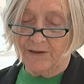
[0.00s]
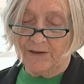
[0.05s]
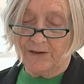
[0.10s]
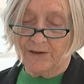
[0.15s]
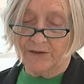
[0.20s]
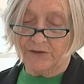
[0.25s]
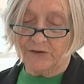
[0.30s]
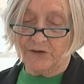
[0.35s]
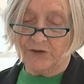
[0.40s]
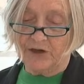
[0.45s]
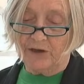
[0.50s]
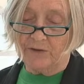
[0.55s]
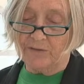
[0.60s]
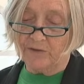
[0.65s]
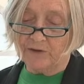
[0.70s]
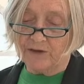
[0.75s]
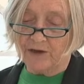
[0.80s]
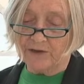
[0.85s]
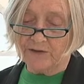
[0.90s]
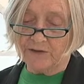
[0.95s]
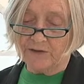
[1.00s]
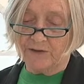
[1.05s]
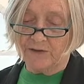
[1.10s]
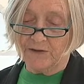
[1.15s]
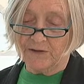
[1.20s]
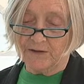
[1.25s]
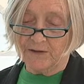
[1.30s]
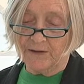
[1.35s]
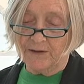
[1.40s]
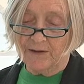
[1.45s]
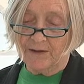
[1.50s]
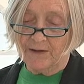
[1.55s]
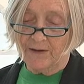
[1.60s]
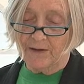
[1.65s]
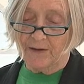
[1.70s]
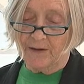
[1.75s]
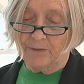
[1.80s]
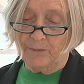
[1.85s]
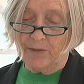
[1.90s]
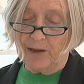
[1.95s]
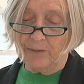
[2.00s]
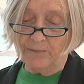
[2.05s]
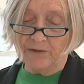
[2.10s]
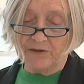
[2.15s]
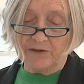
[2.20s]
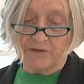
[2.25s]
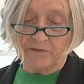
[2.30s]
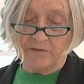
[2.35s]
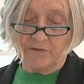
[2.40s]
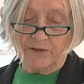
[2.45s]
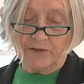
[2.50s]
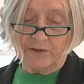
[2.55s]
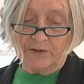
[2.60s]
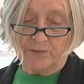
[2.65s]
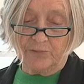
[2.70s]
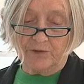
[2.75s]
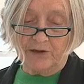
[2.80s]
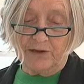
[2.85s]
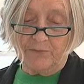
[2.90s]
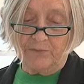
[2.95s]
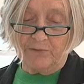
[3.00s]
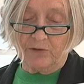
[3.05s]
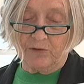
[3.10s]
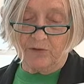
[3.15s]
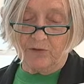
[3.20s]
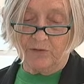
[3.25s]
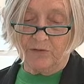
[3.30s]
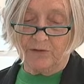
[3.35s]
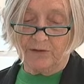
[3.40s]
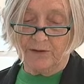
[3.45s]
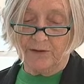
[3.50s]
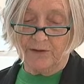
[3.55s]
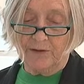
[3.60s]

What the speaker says: as Chief Justice and members of the Supreme Court